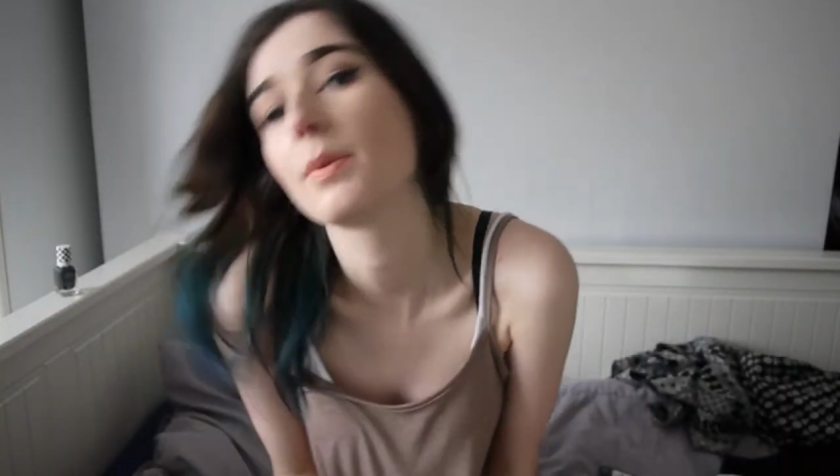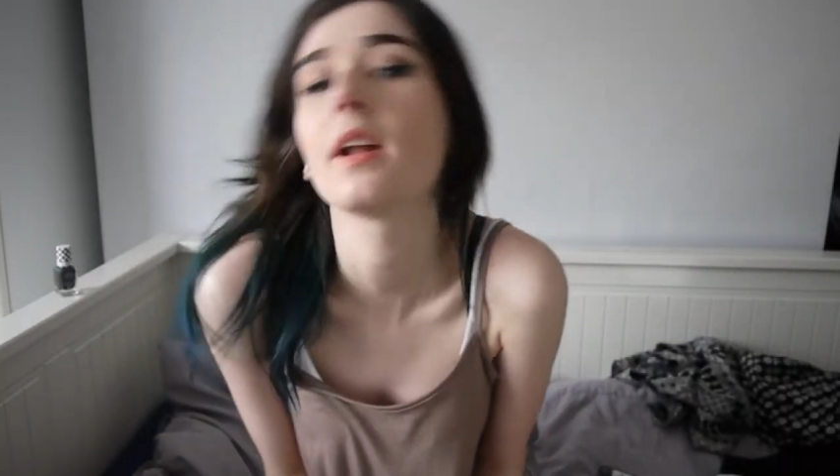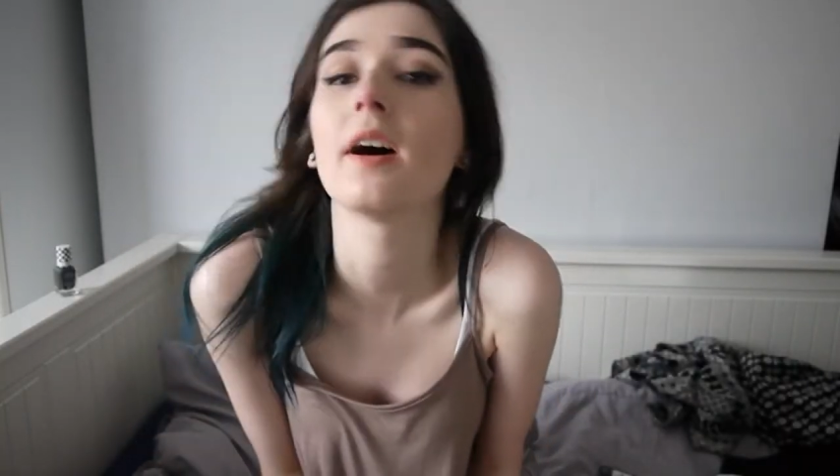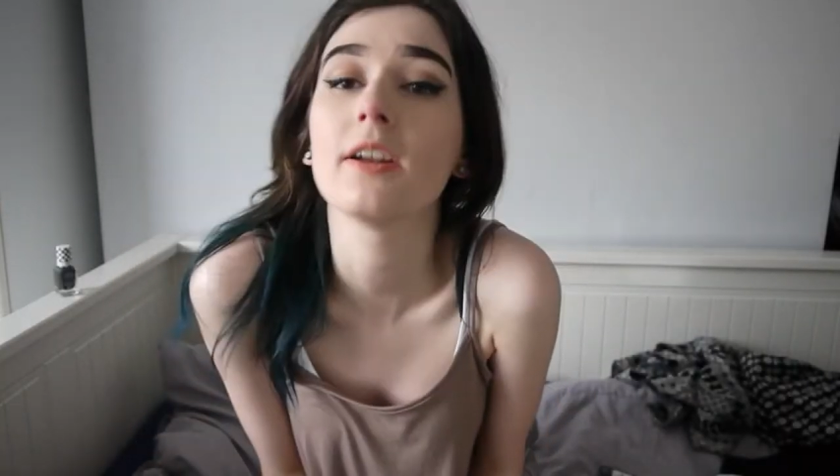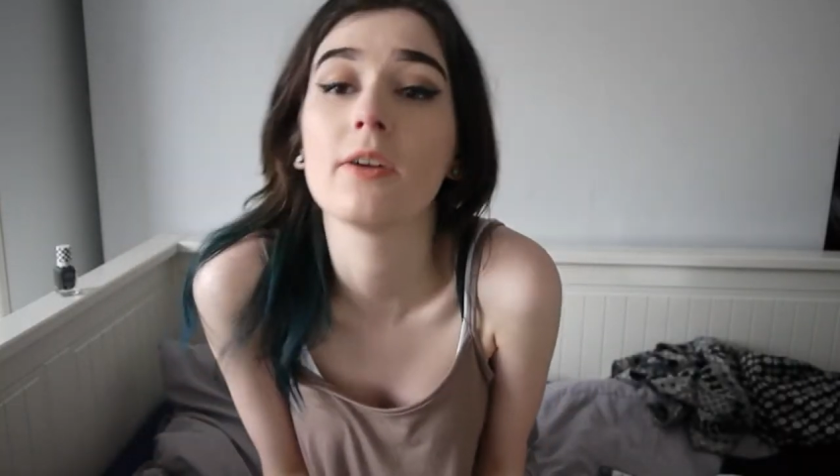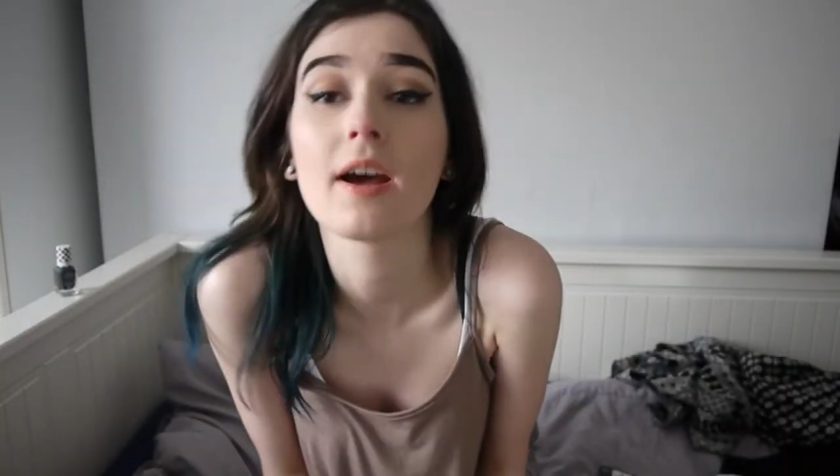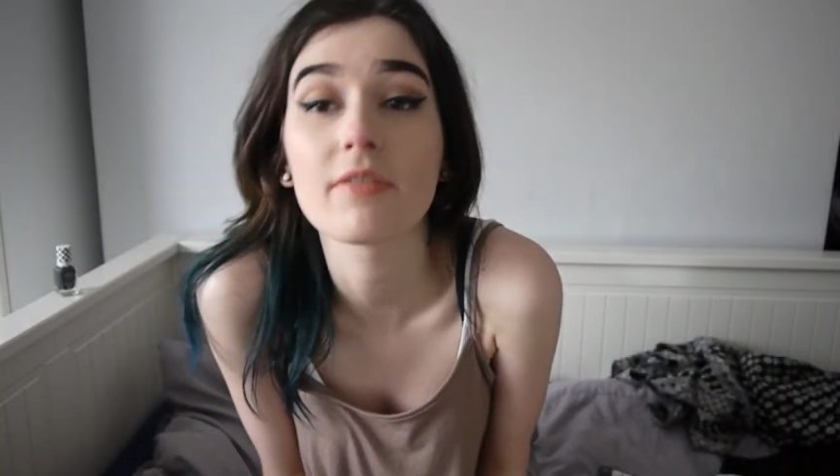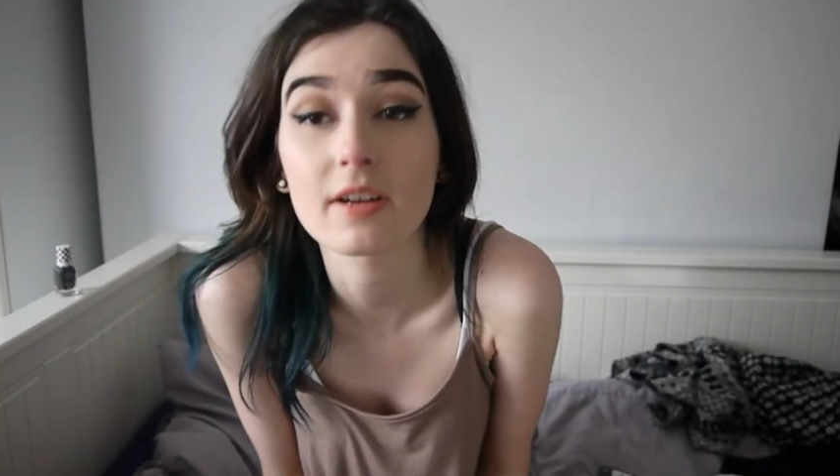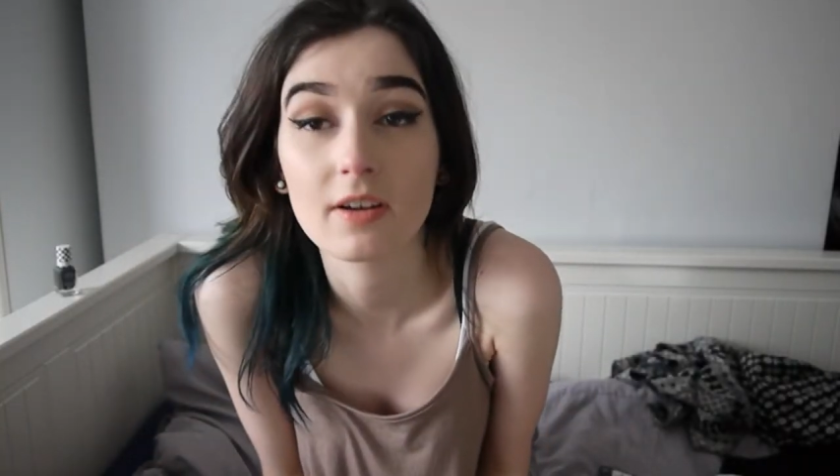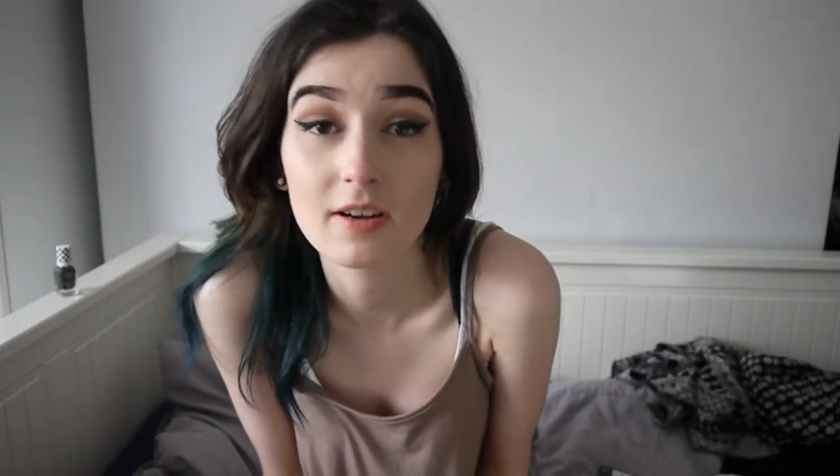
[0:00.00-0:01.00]
but I don't have
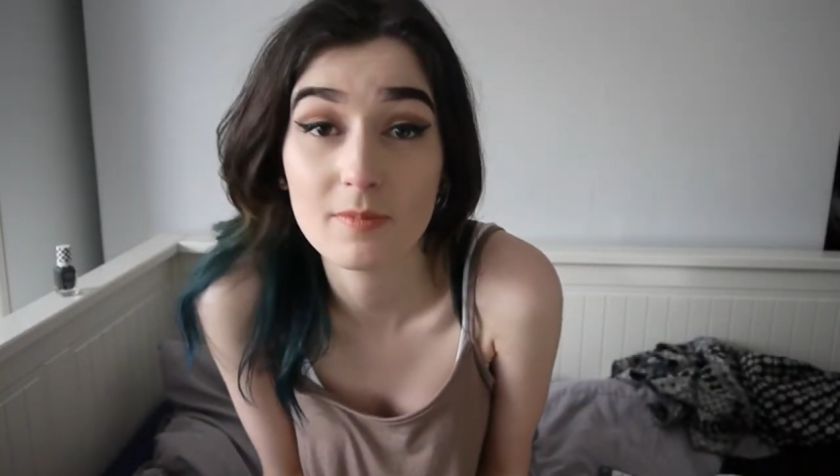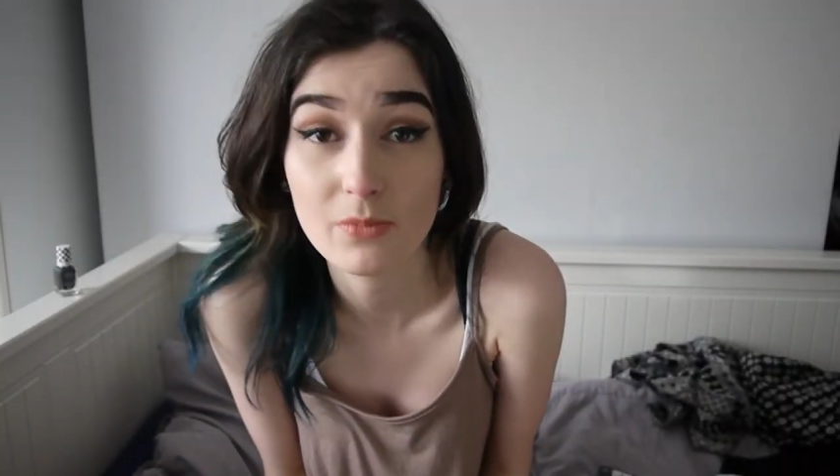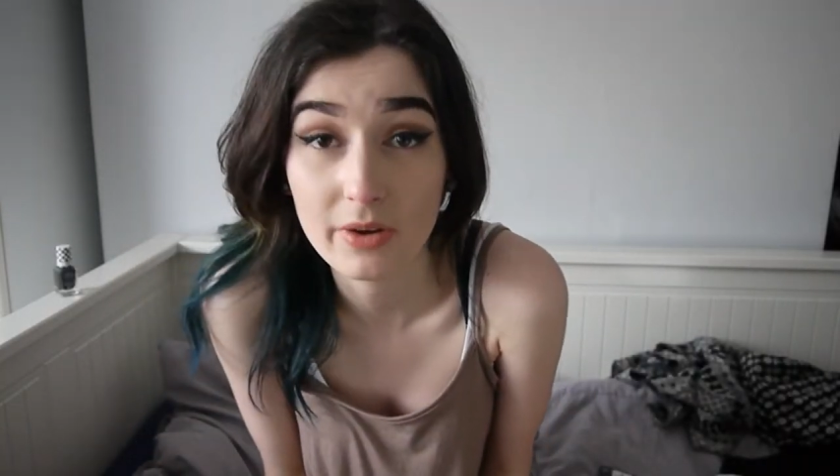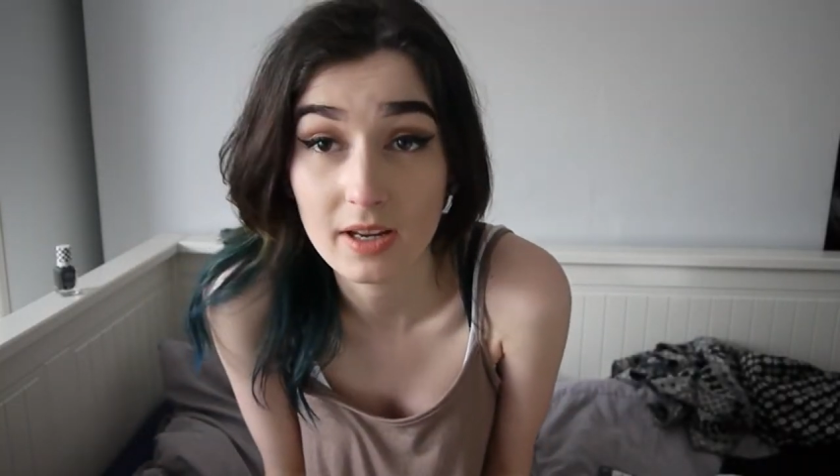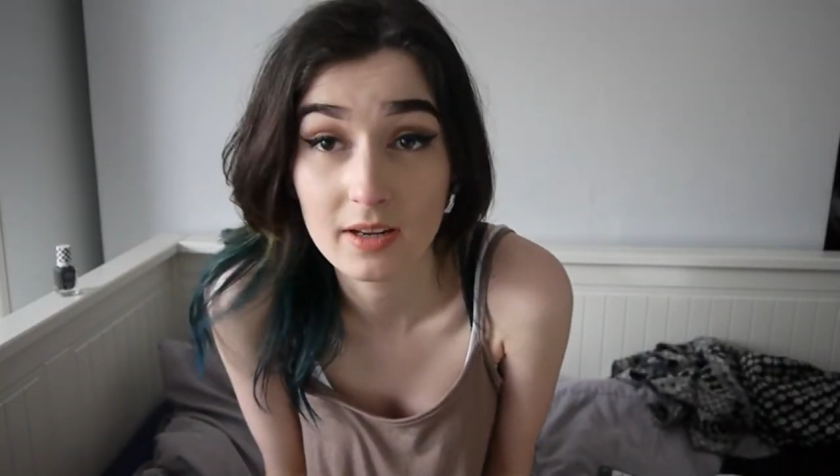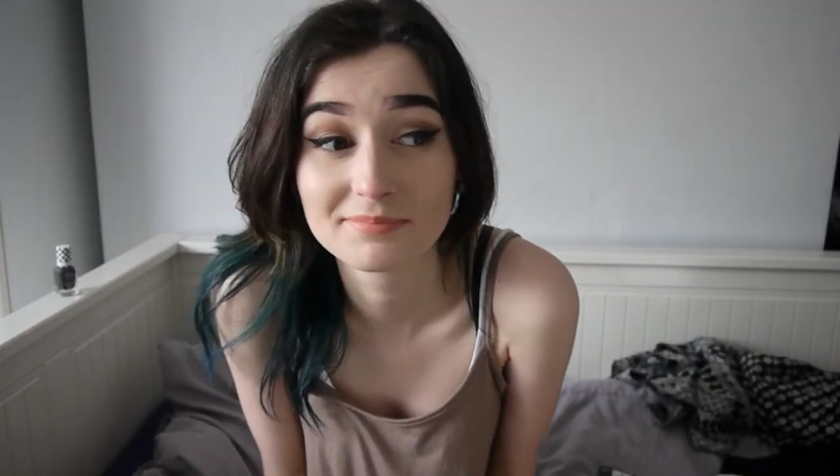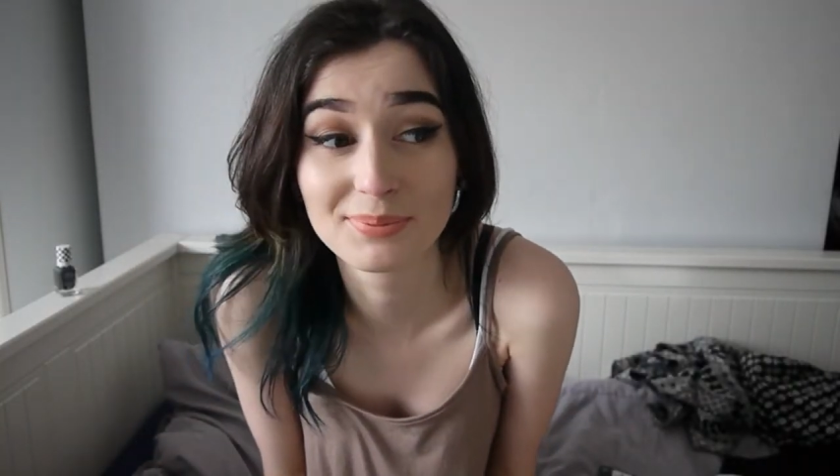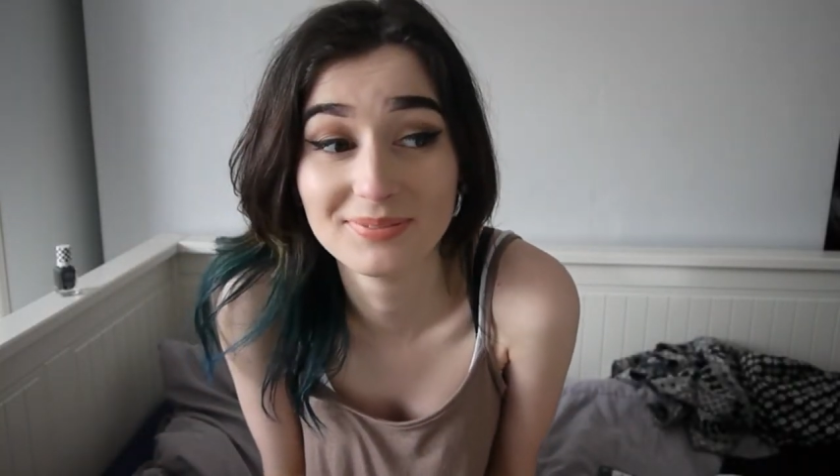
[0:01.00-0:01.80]
that kind of money